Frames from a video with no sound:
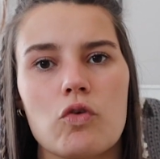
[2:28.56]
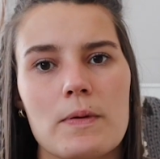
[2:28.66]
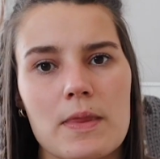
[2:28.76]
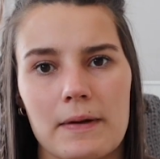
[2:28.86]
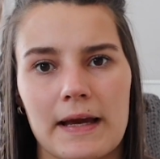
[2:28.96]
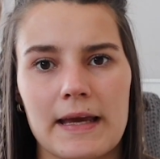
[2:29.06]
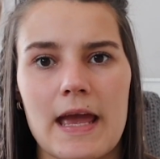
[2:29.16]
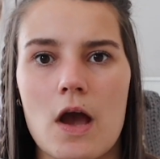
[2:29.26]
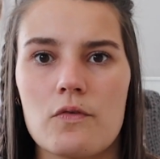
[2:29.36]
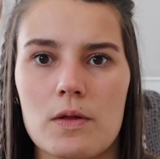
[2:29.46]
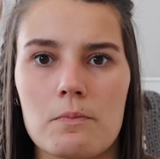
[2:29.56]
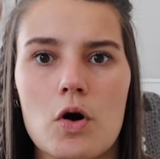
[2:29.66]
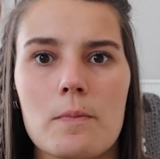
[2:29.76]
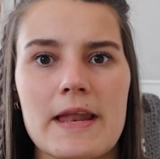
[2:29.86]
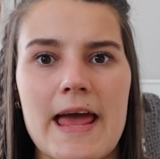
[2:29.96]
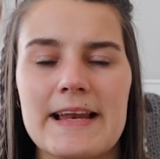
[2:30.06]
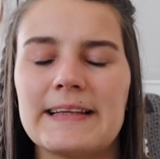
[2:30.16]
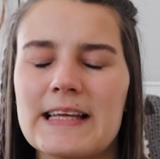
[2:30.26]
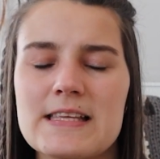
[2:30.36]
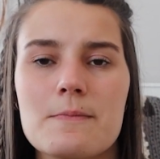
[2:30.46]
rubbing the blanket over the mum and any
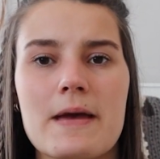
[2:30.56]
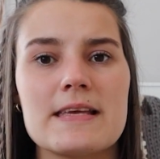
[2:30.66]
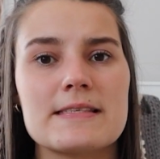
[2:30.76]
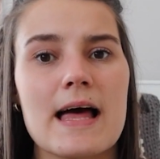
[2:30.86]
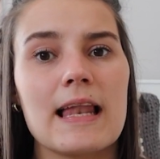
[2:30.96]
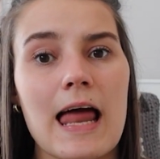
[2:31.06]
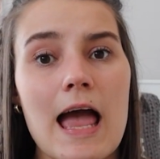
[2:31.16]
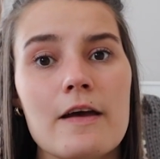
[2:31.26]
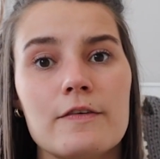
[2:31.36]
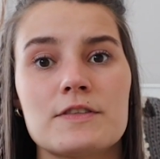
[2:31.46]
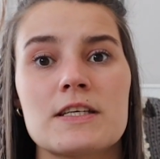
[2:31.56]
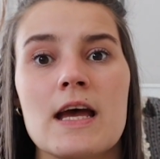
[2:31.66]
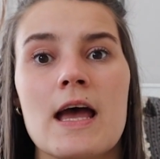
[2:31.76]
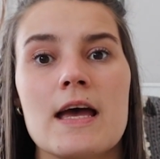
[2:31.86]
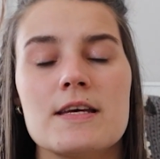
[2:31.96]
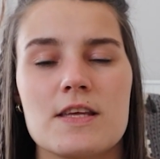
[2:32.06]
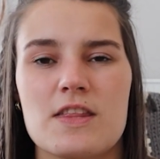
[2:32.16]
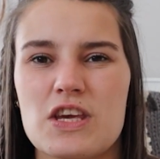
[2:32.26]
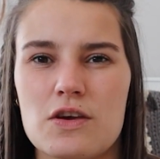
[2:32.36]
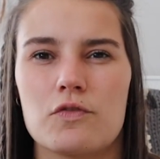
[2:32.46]
litter mates that are left so
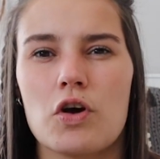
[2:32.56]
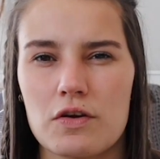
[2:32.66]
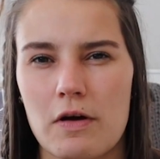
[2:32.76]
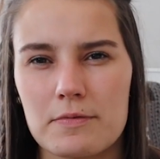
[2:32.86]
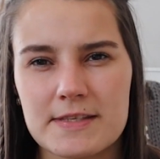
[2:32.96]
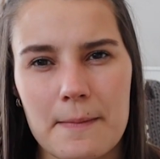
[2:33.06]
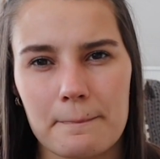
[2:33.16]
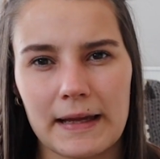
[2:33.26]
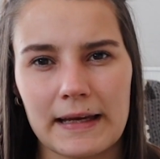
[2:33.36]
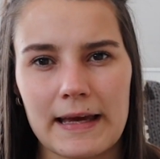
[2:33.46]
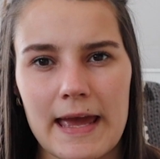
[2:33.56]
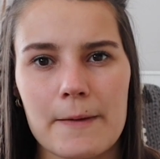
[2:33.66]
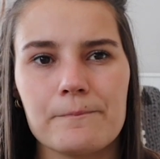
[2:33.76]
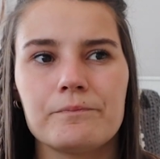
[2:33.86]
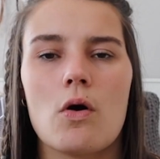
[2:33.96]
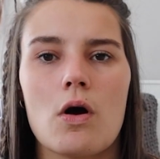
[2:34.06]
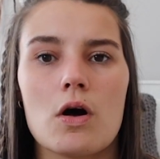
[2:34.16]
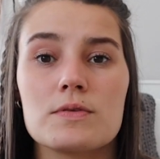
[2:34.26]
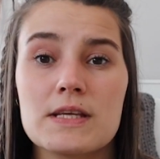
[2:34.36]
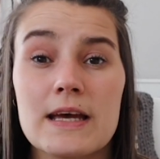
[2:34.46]
that you've got your own scent blanket.
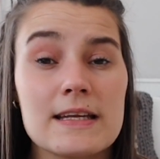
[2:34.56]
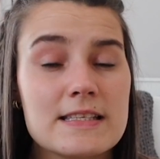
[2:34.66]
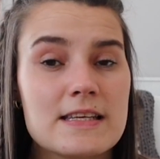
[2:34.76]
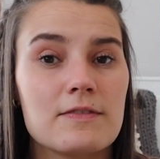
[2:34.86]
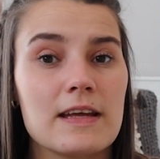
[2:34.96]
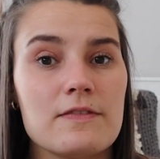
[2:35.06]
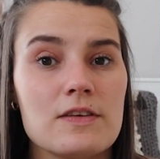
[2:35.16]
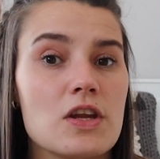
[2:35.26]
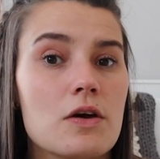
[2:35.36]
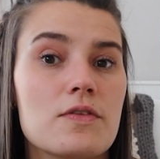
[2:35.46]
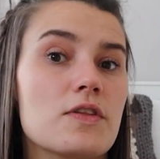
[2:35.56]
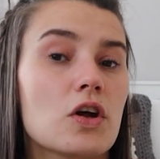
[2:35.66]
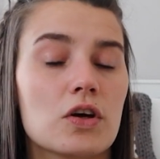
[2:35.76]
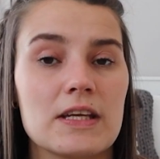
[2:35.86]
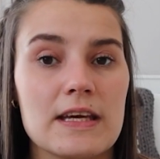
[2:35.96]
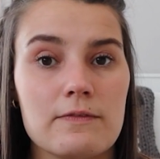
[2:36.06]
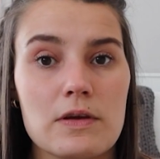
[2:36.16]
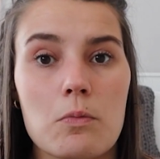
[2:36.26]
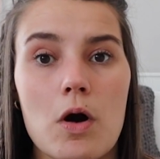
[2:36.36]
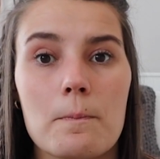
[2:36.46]
Alternatively, if you know that they're not going to give
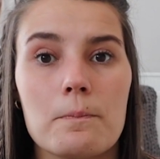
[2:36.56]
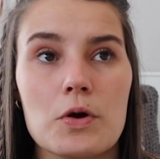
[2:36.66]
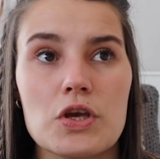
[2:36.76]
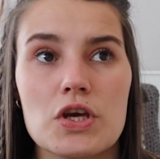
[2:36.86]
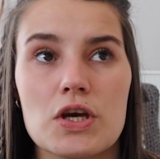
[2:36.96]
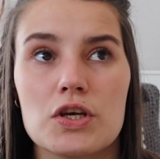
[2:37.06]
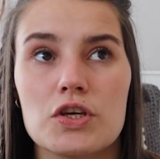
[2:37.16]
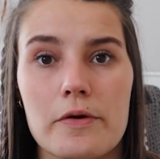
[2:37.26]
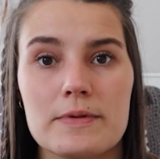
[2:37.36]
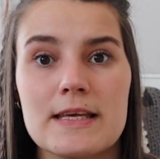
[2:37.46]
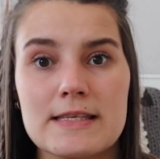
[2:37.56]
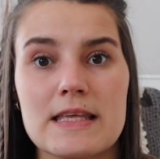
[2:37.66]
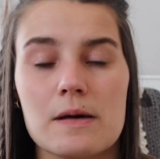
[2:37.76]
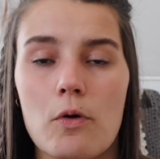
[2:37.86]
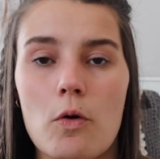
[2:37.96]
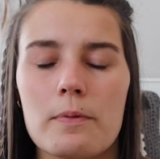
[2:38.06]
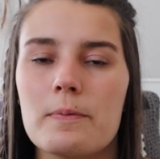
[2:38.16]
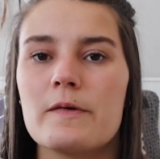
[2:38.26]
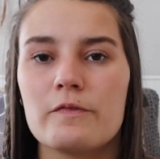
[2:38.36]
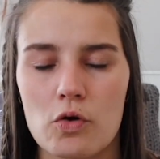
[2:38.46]
you one but you're going to see the pup
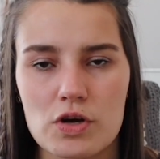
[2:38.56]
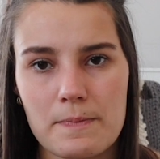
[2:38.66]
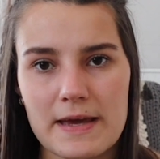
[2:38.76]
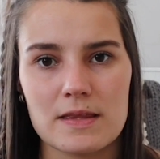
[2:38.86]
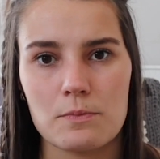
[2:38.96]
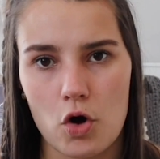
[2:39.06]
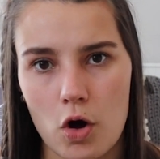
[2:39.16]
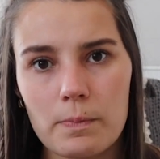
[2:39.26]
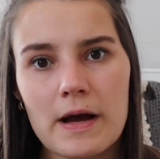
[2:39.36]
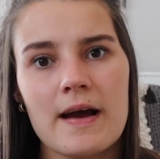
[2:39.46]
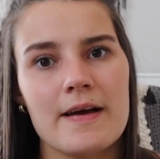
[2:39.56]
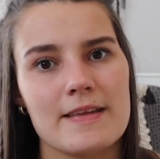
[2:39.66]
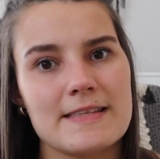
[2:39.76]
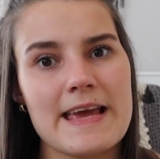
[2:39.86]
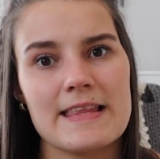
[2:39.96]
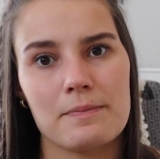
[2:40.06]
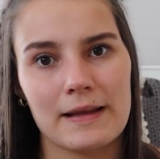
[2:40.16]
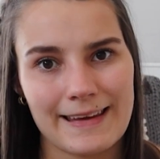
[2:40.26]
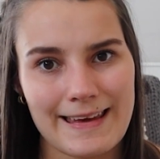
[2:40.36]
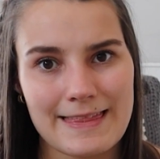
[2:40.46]
before you pick them up, then take the
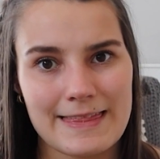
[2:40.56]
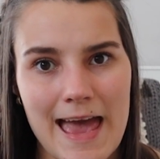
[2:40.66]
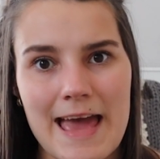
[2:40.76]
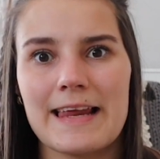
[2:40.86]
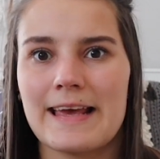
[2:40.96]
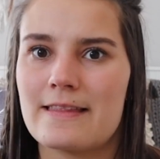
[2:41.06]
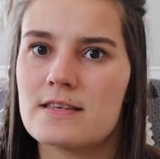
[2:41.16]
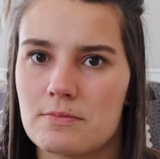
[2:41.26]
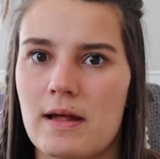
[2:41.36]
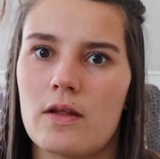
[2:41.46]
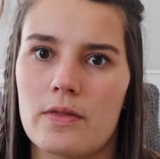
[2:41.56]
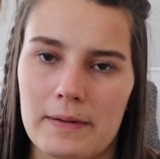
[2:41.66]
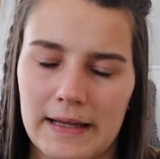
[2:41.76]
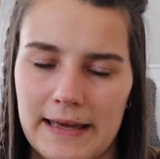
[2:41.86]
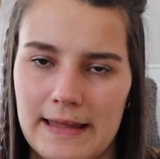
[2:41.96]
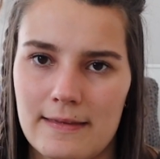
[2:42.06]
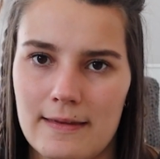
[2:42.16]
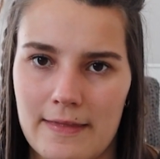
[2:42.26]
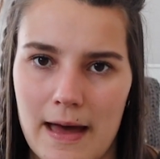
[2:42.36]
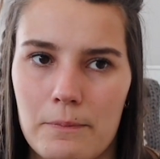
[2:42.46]
blanket then and get the smell on the blanket
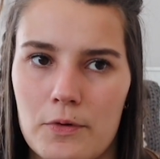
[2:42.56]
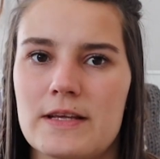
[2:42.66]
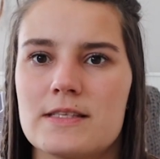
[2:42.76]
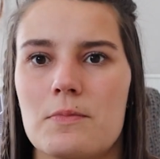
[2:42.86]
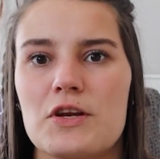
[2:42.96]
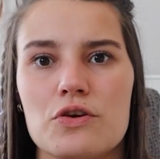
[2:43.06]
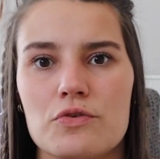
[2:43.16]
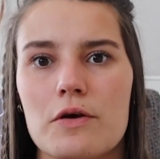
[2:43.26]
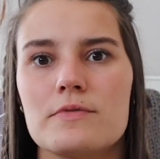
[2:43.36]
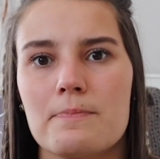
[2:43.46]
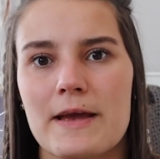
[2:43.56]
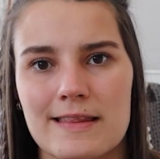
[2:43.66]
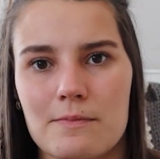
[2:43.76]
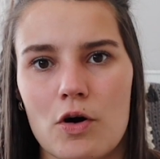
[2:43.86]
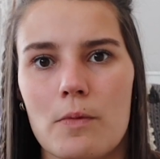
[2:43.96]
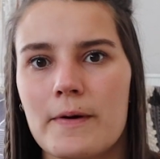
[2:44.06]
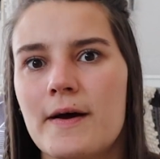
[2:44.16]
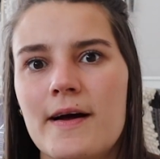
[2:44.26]
at that point. So when you go to pick them up,